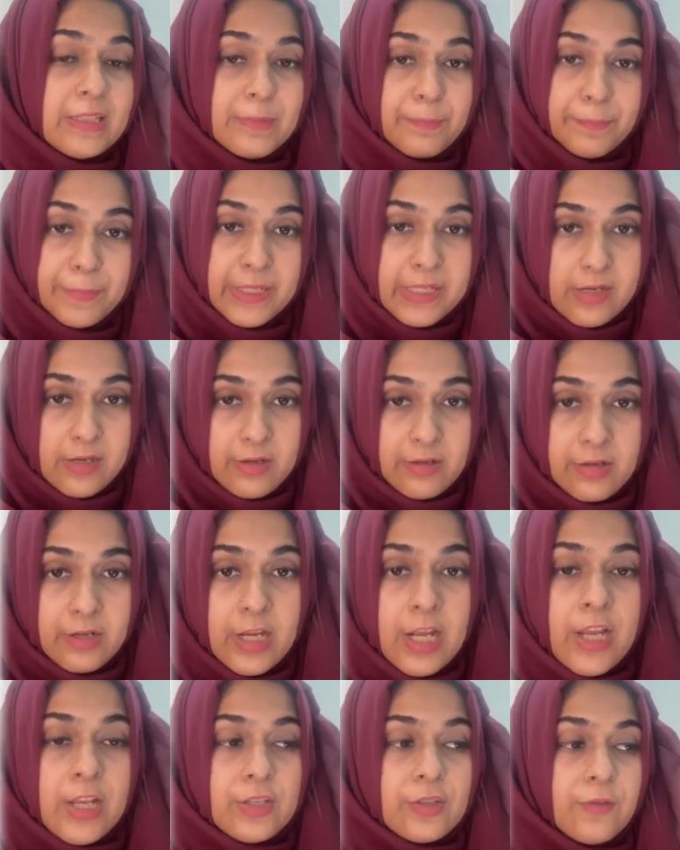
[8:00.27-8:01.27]
mid-year
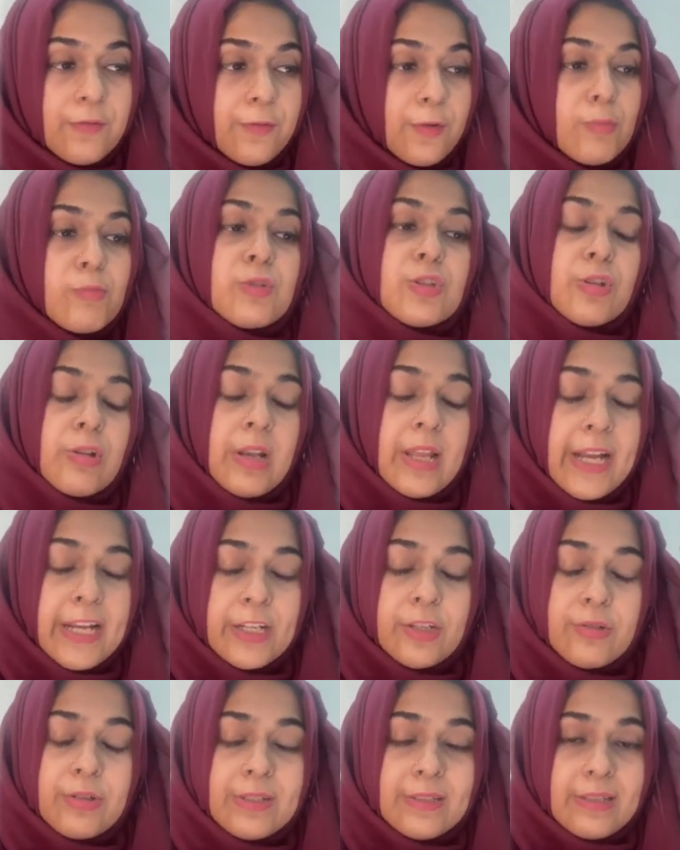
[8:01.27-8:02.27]
so from
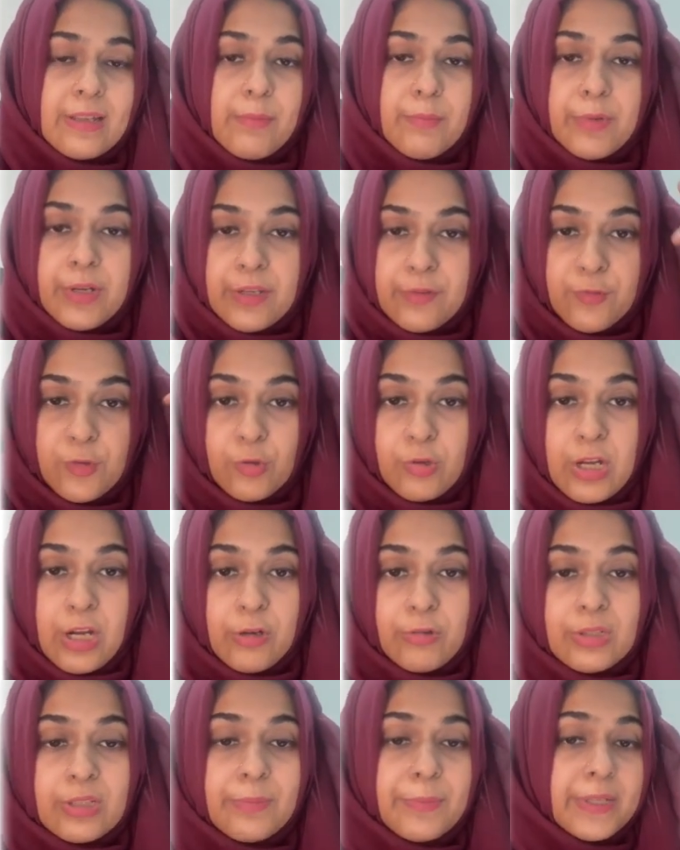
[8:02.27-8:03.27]
July to December if you
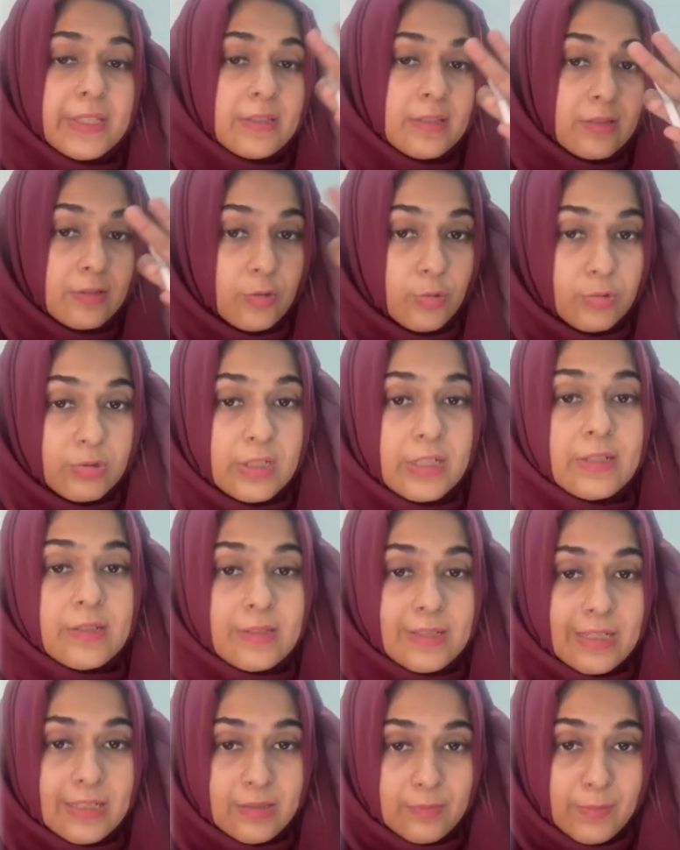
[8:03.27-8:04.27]
count the months those are
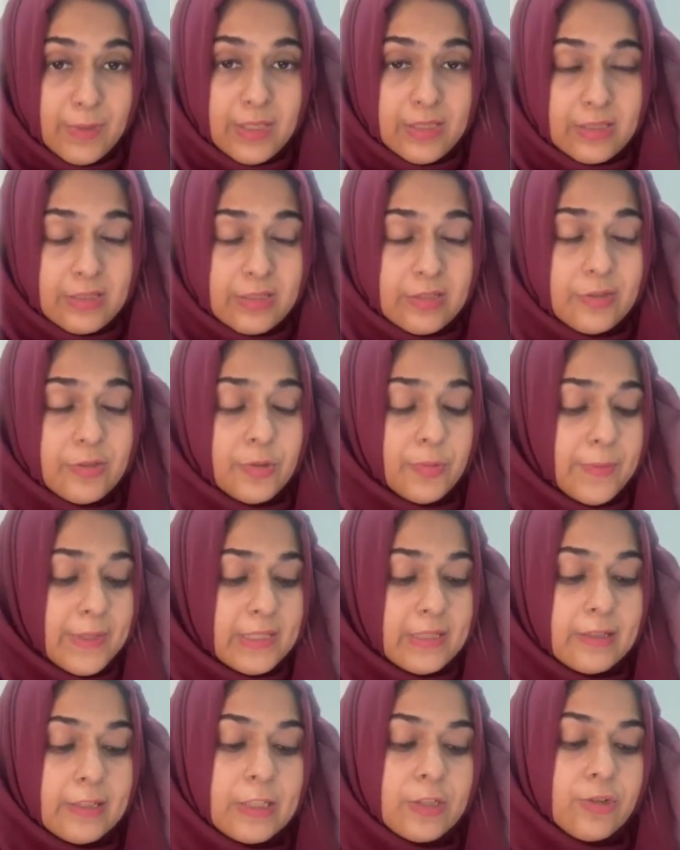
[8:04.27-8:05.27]
six months so
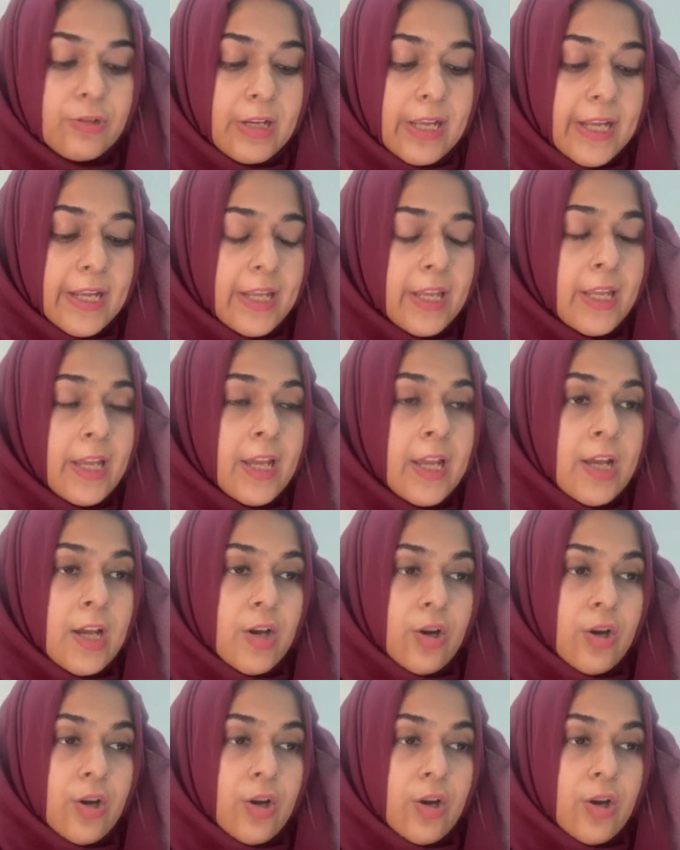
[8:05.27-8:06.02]
basically July